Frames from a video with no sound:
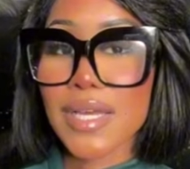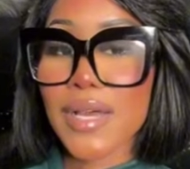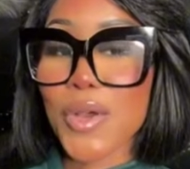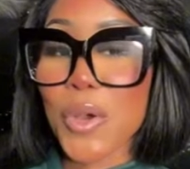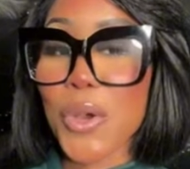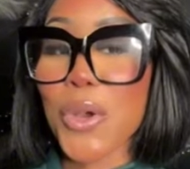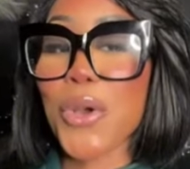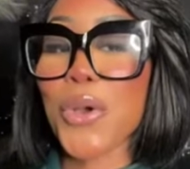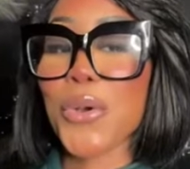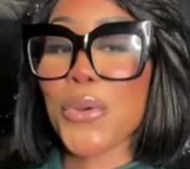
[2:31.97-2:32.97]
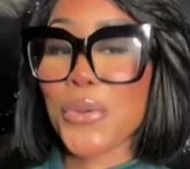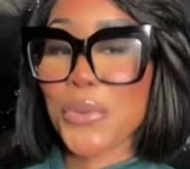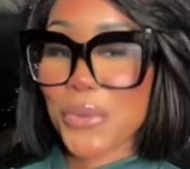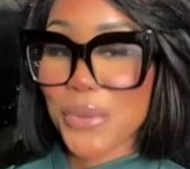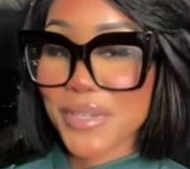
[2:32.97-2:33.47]

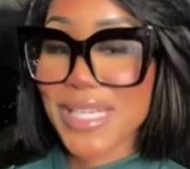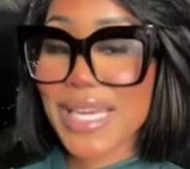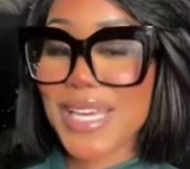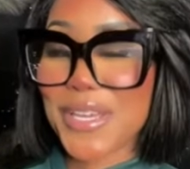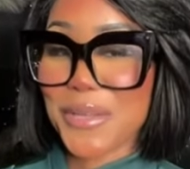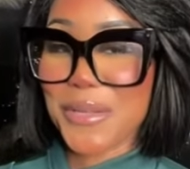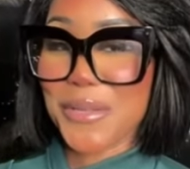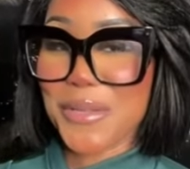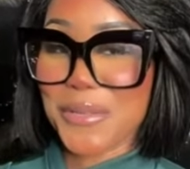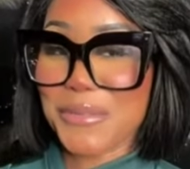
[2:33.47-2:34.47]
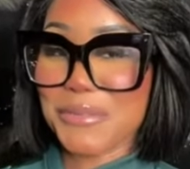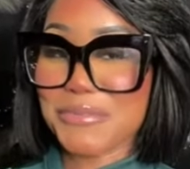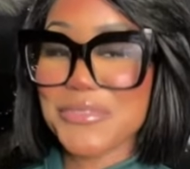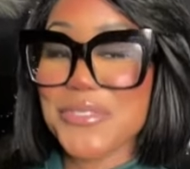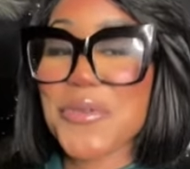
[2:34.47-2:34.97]
Oh, okay.
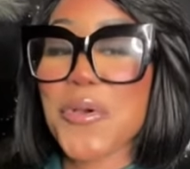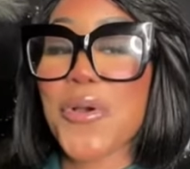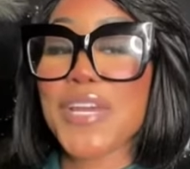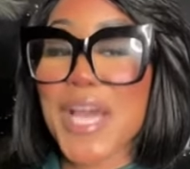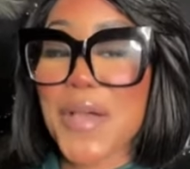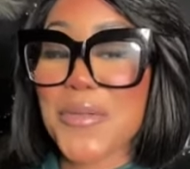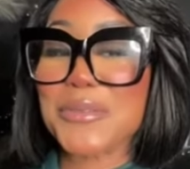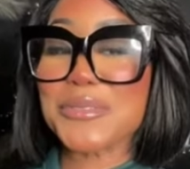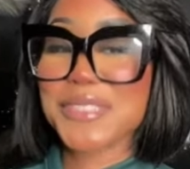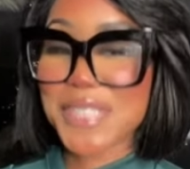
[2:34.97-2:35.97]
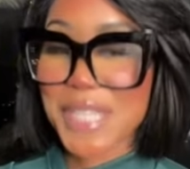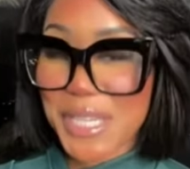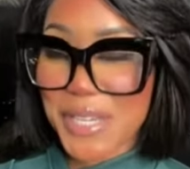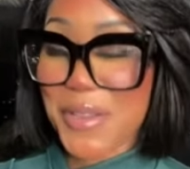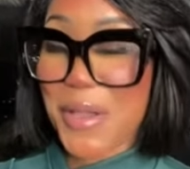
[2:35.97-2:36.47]
You going out, you
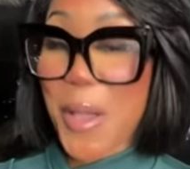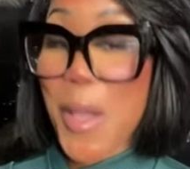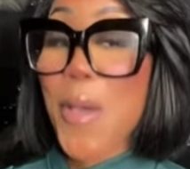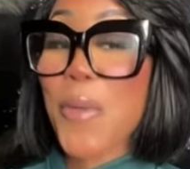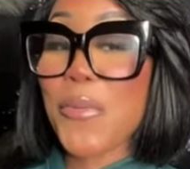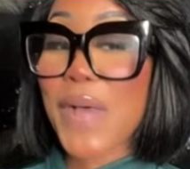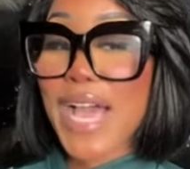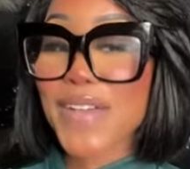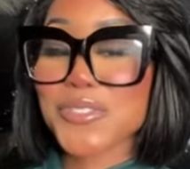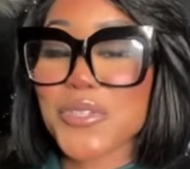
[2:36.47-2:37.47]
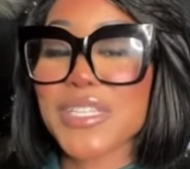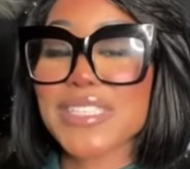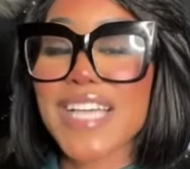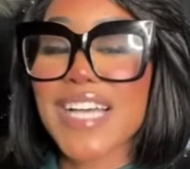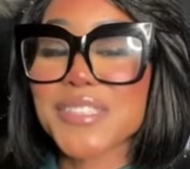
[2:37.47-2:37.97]
sneak. Wow. So
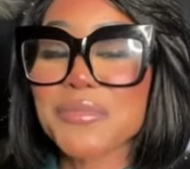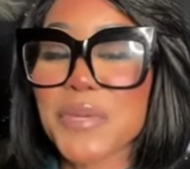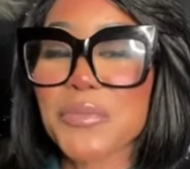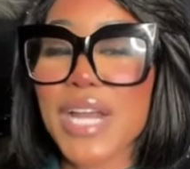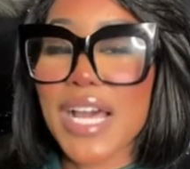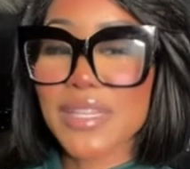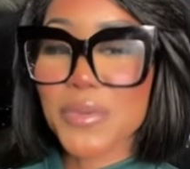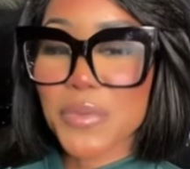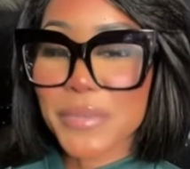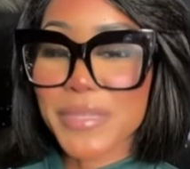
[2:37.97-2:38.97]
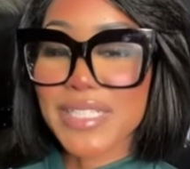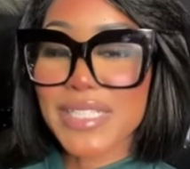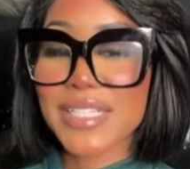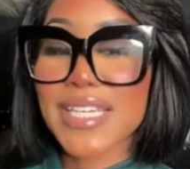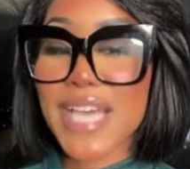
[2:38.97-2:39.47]
is husband with other woman?
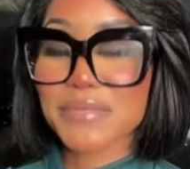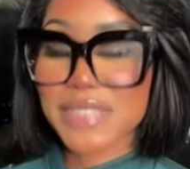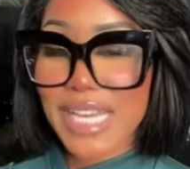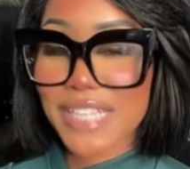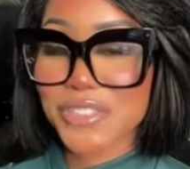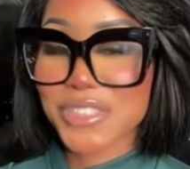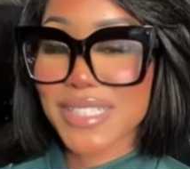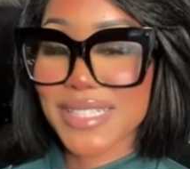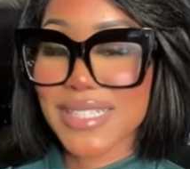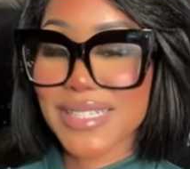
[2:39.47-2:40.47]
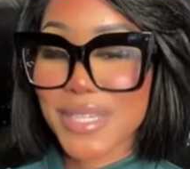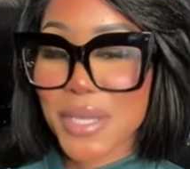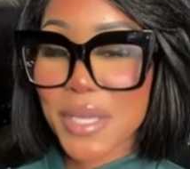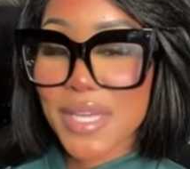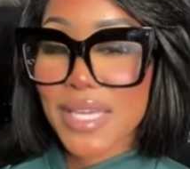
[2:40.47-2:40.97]
Does he have side chick?
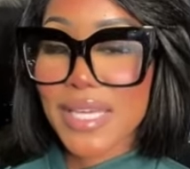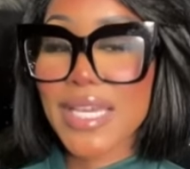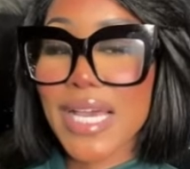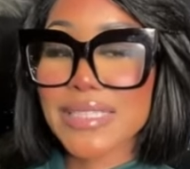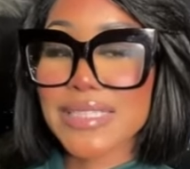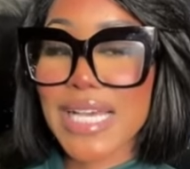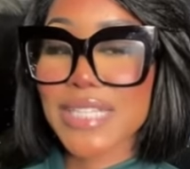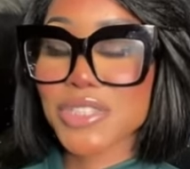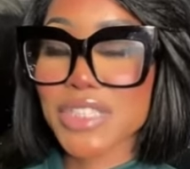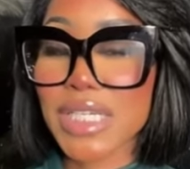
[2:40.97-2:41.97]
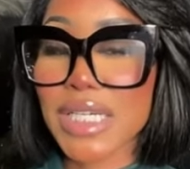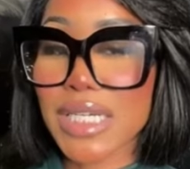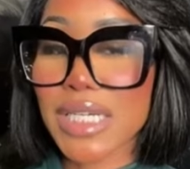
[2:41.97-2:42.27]
He got side chick?